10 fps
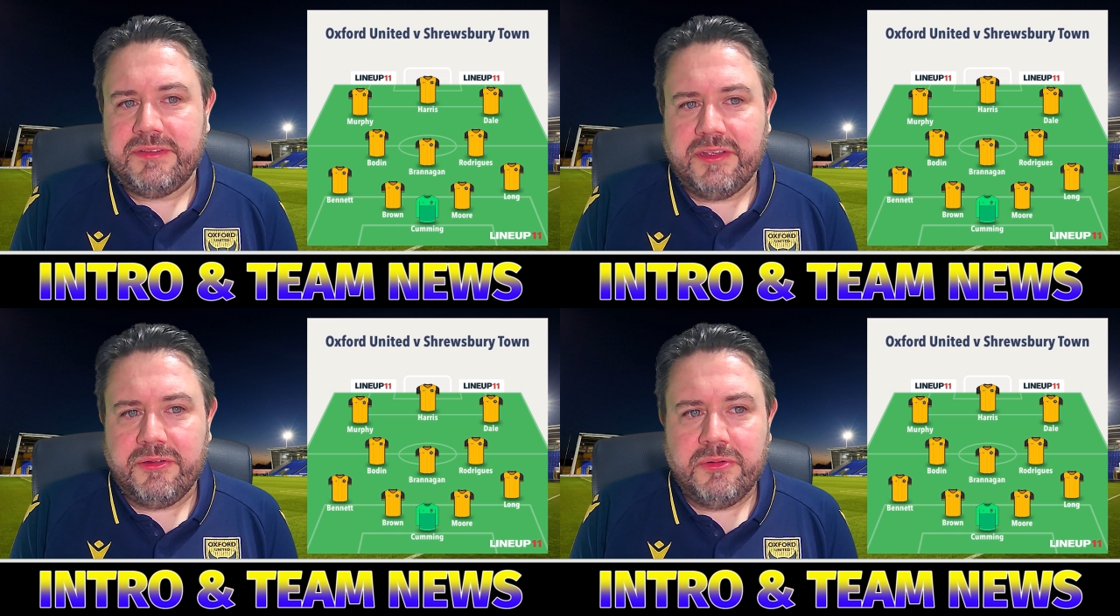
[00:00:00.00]

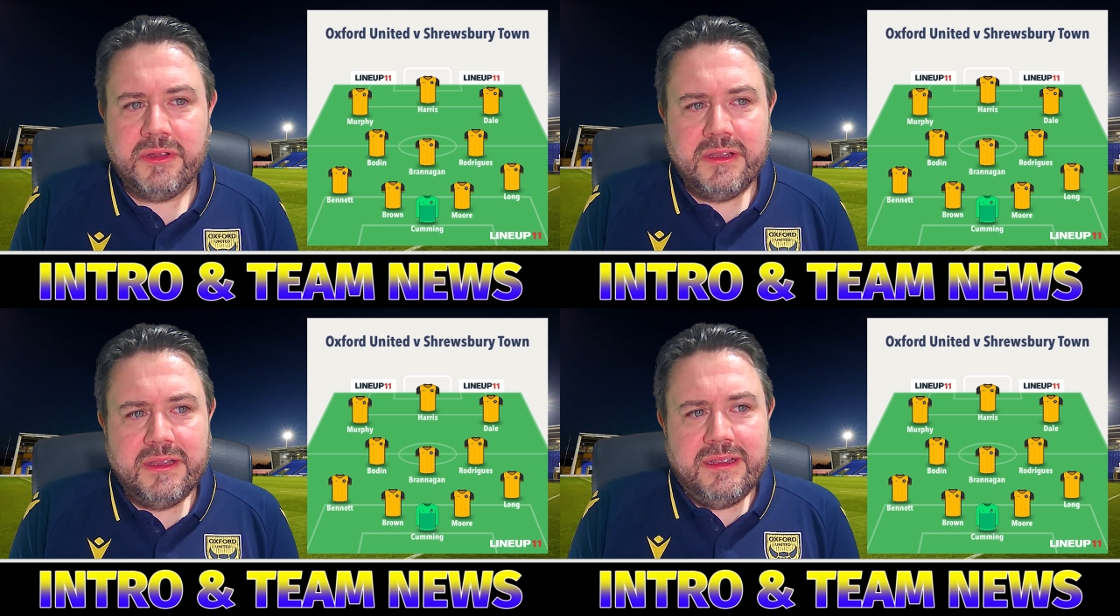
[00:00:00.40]
So
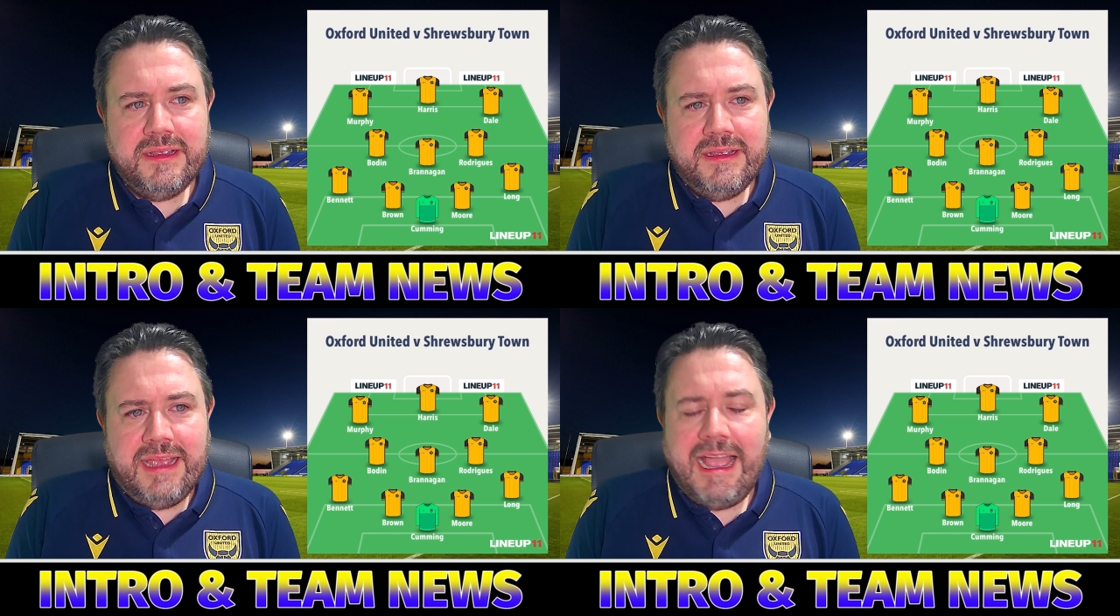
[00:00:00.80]

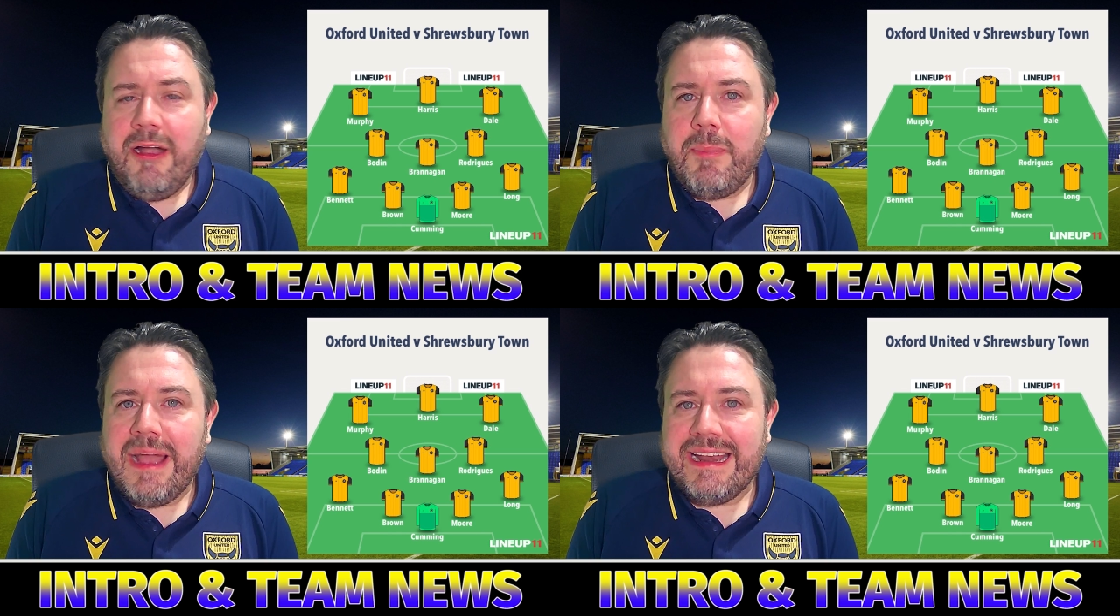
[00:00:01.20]
how
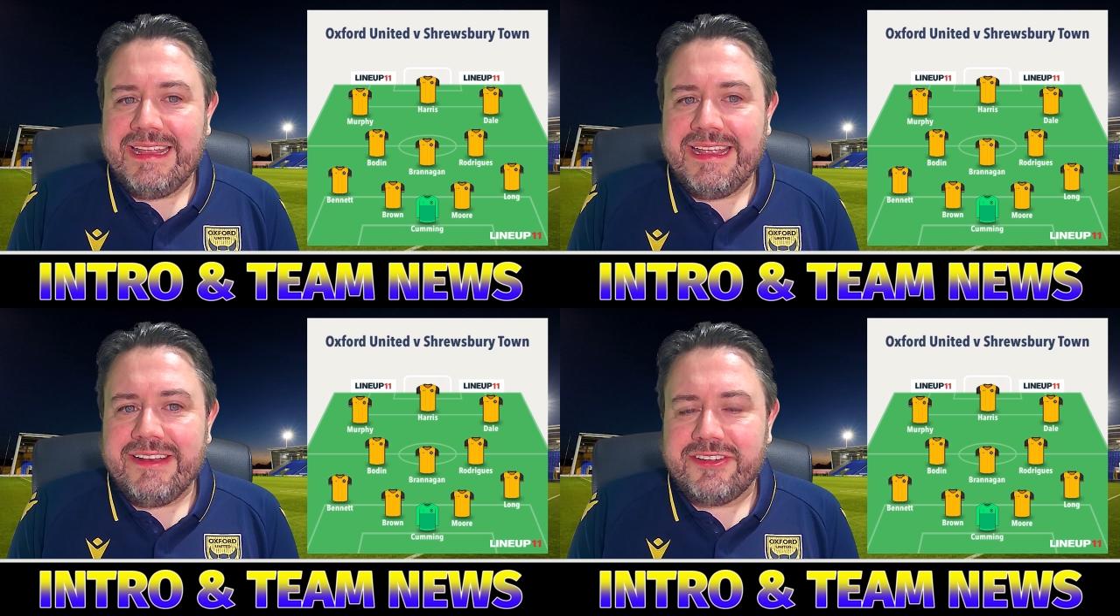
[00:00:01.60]

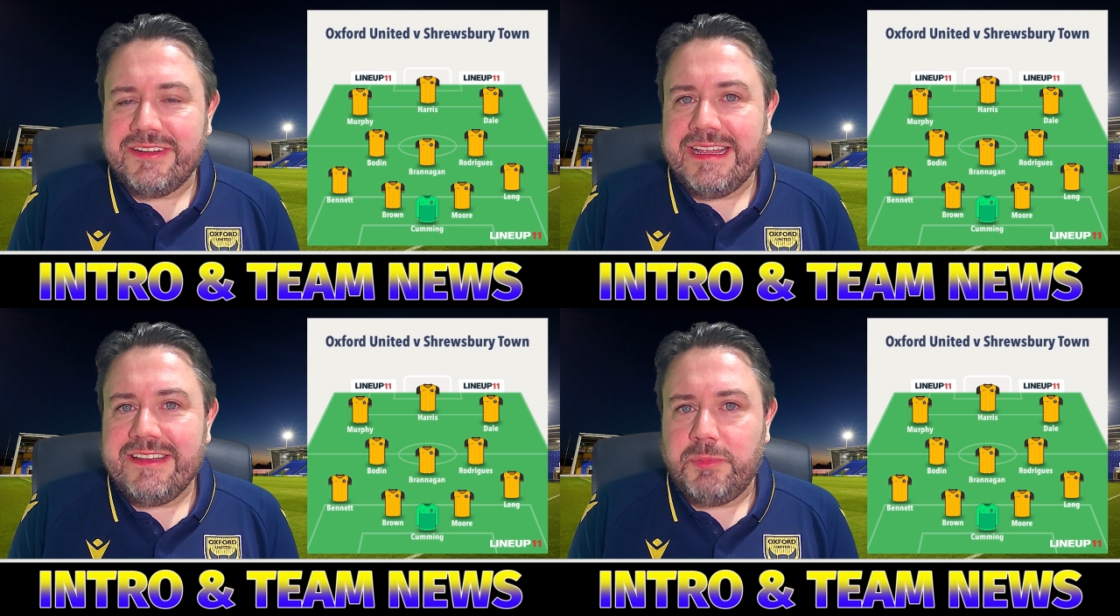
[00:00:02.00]
badly injured
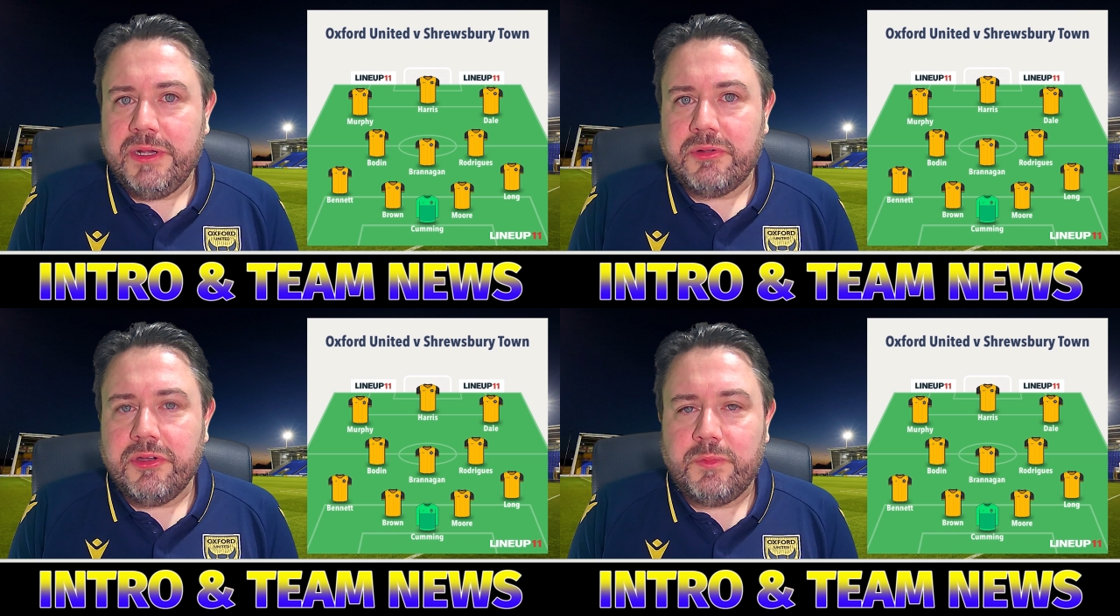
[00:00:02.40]
is
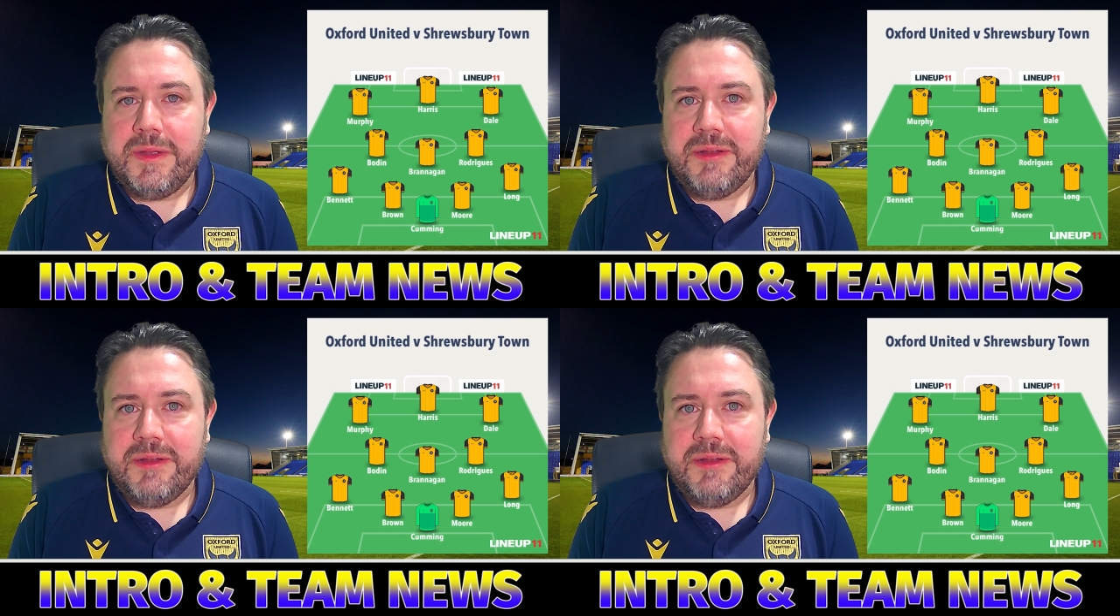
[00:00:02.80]
Will Goodwin,